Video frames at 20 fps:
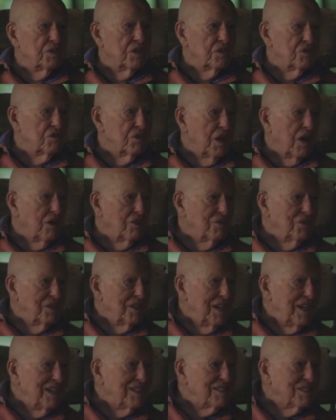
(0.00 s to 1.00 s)
the trout
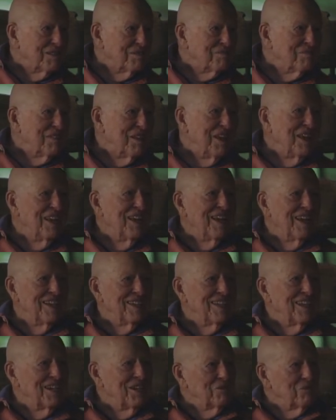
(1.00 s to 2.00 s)
would eat them,
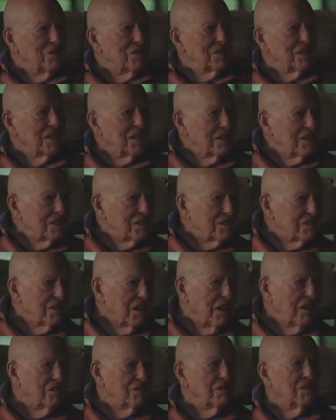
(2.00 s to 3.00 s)
and then it would kill the
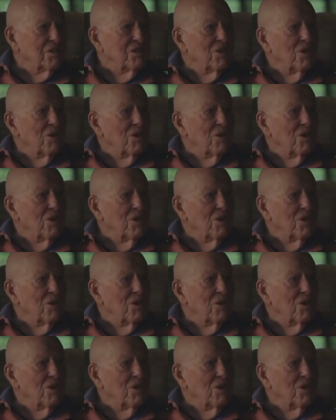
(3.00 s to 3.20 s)
trout.